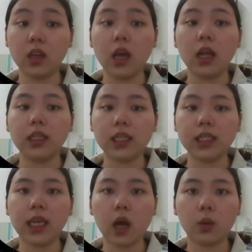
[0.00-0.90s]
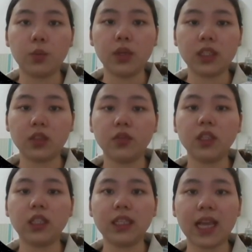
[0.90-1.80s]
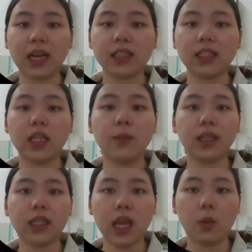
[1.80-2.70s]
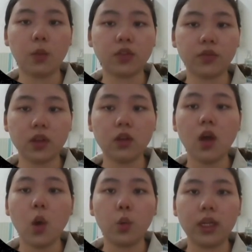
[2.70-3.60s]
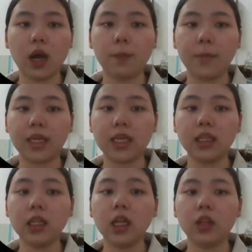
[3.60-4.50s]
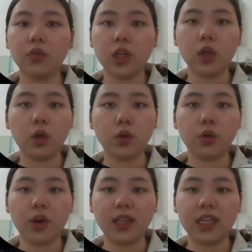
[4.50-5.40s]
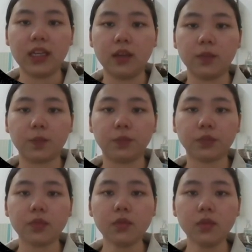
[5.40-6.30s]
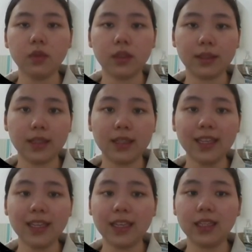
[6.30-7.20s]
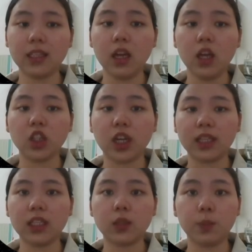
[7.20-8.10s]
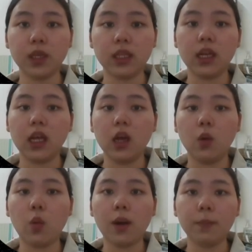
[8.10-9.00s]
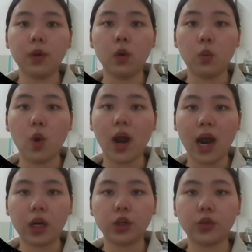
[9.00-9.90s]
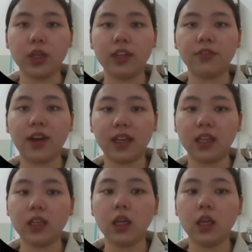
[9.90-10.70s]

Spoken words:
This helped preserve the dark cinematic atmosphere without making the video look grainy. The third is shutter speed 1 per 125.